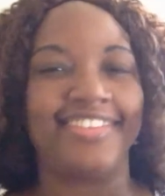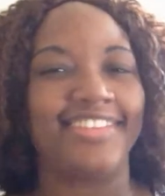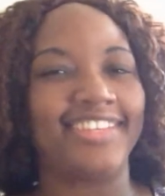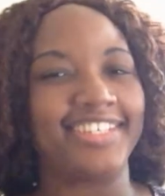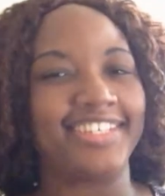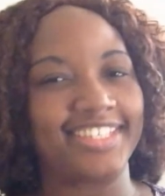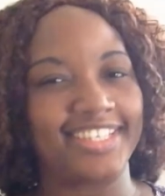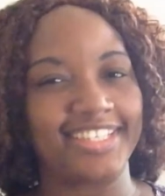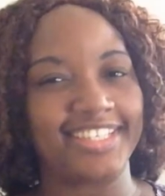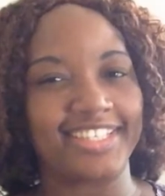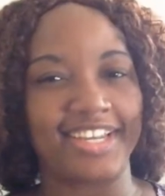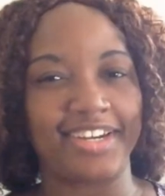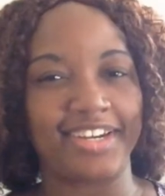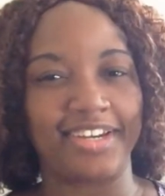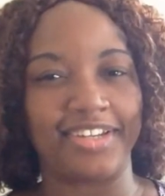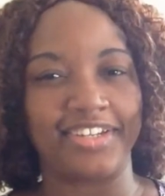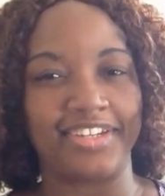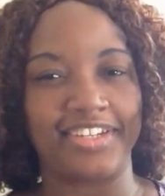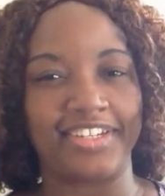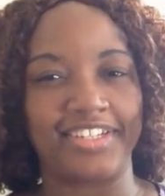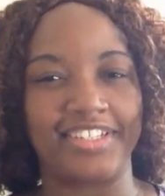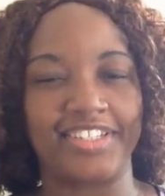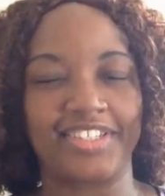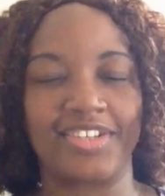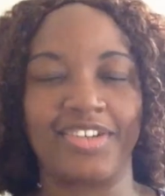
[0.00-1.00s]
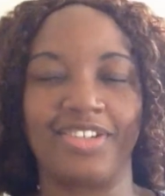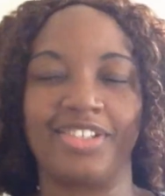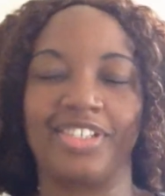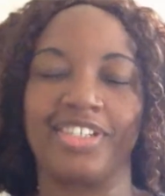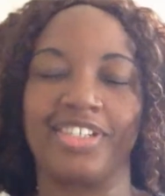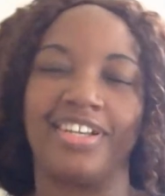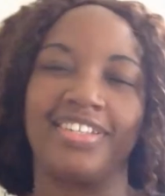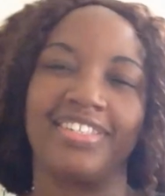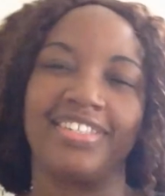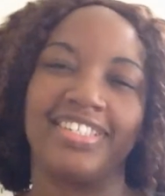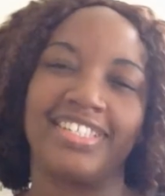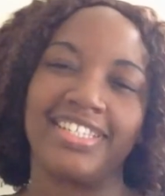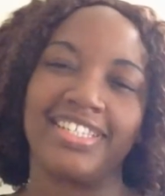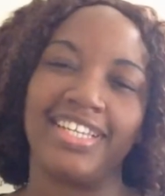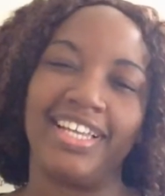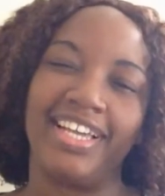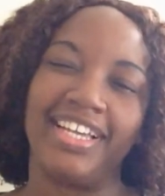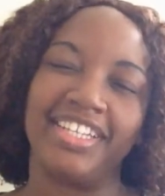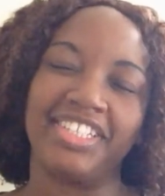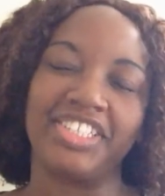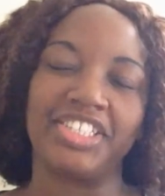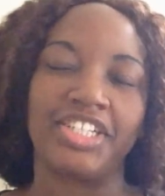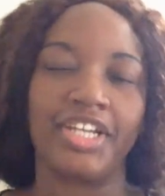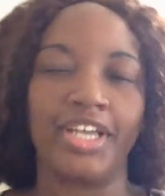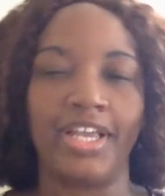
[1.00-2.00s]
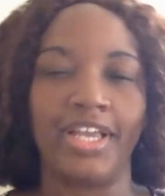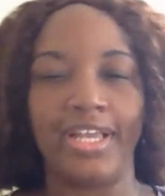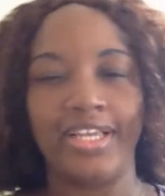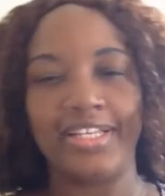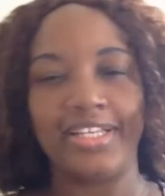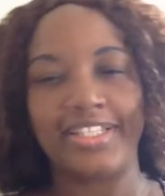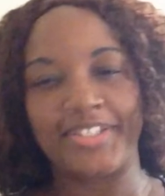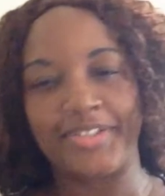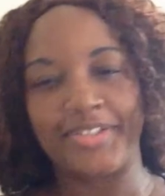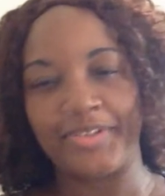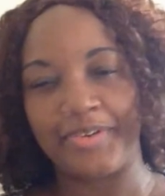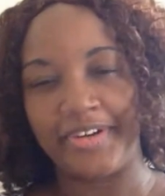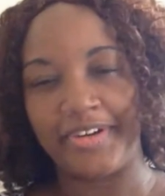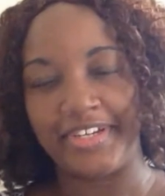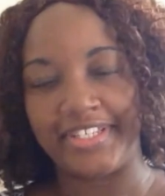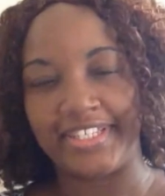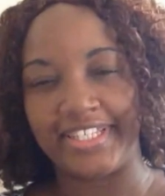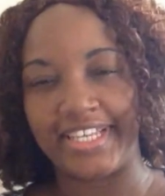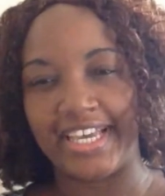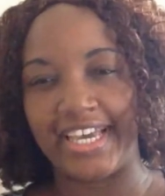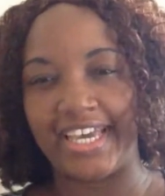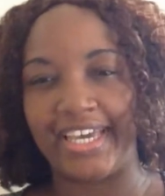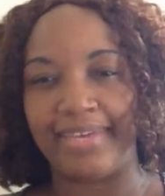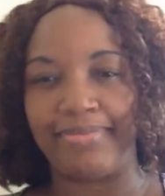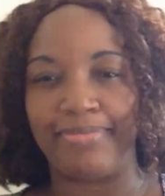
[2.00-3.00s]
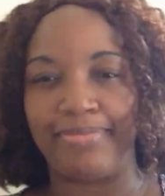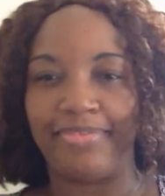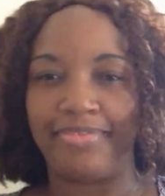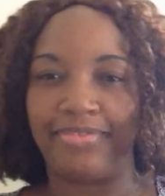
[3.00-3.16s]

this is another discussion slash story time